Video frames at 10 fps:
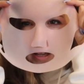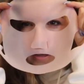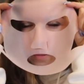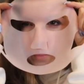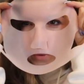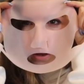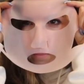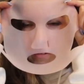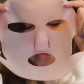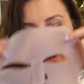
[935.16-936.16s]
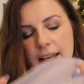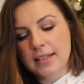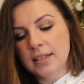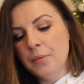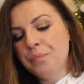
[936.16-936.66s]
like put it on my
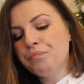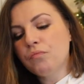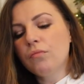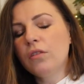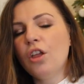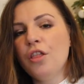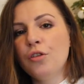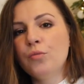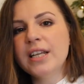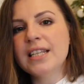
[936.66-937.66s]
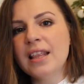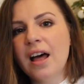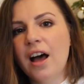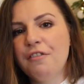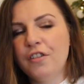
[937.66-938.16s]
face. The reason
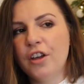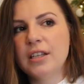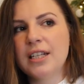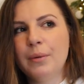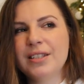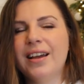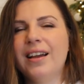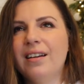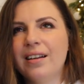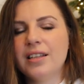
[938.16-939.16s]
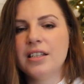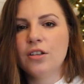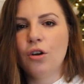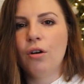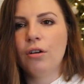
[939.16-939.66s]
that at first I was like, oh, this
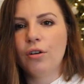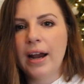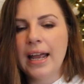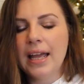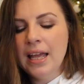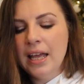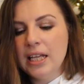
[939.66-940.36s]
is not great,